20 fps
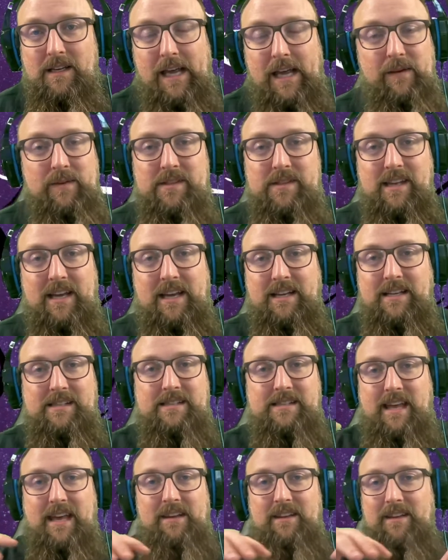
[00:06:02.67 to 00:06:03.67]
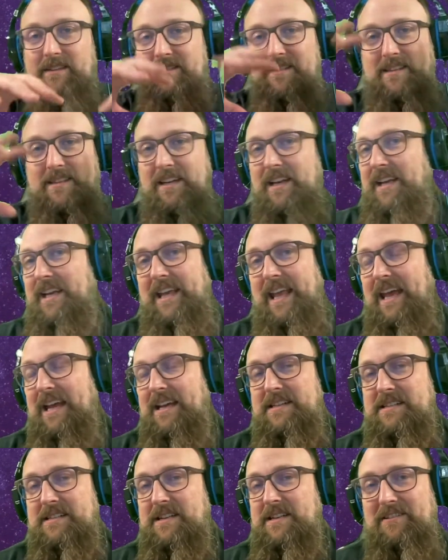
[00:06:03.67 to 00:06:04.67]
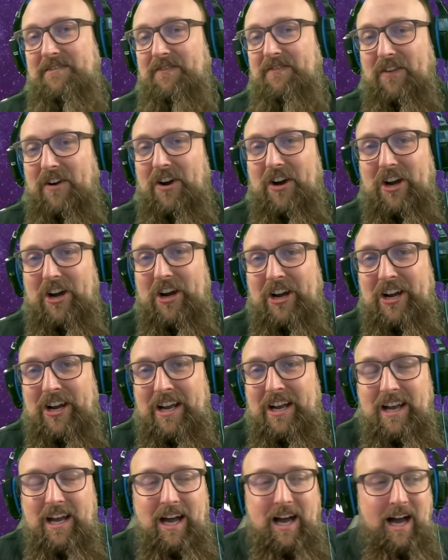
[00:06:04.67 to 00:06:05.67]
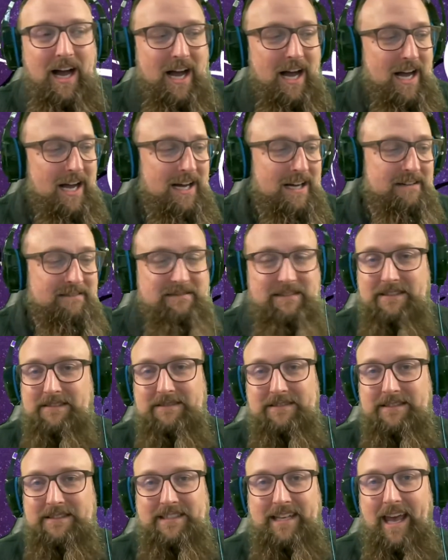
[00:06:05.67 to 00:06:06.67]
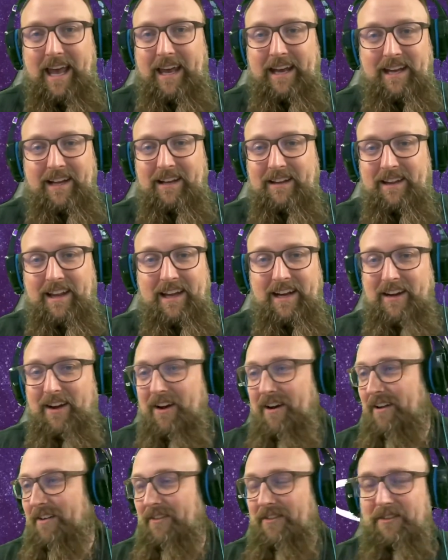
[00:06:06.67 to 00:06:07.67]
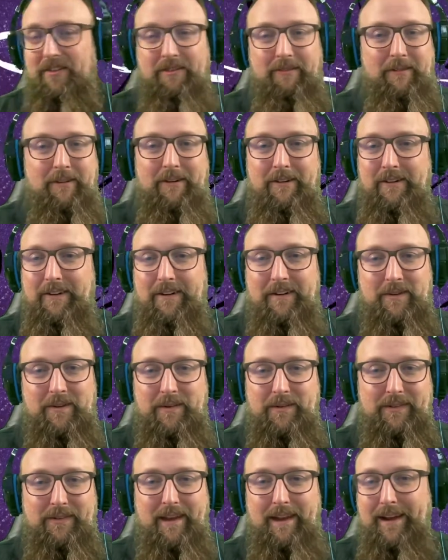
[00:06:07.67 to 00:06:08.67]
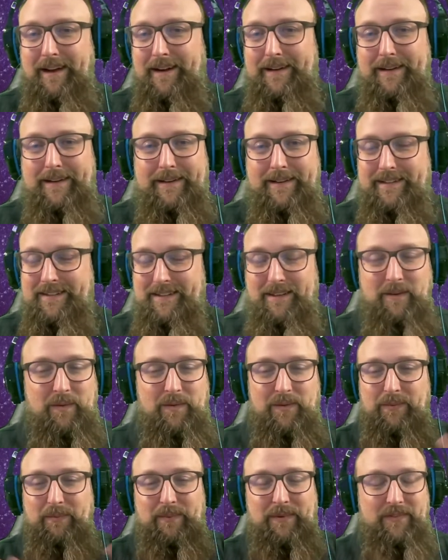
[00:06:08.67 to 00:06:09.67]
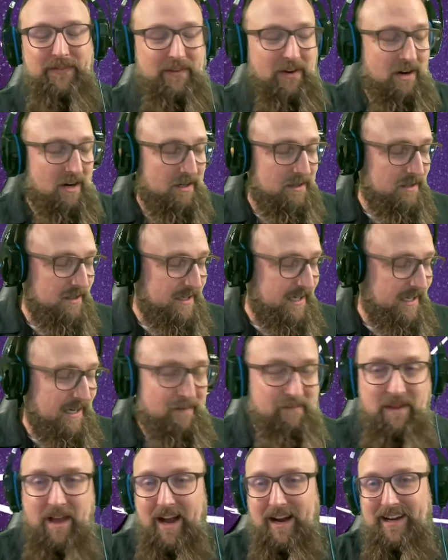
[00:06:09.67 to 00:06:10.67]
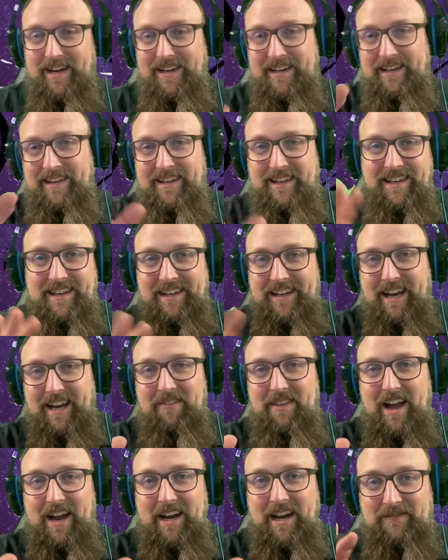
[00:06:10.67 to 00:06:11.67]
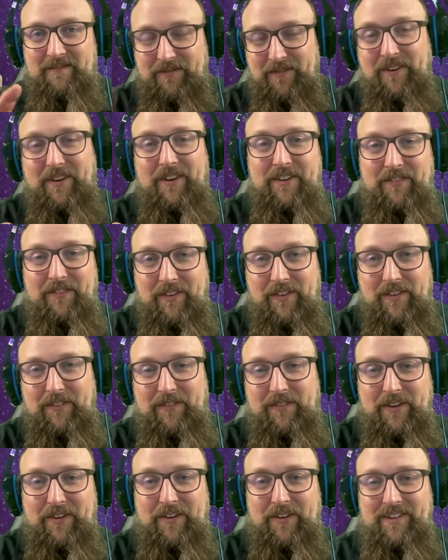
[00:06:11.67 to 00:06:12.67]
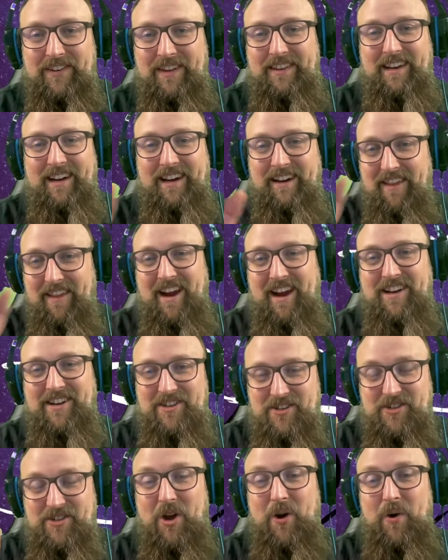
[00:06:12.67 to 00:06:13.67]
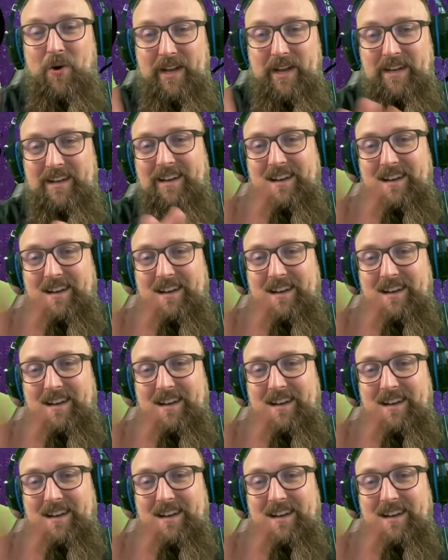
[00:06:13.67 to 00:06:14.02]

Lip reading: It was like a skeleton encased in fur. It was dead. It had like gone through. It was bizarre looking. For the viewers out there, I'm not gonna show it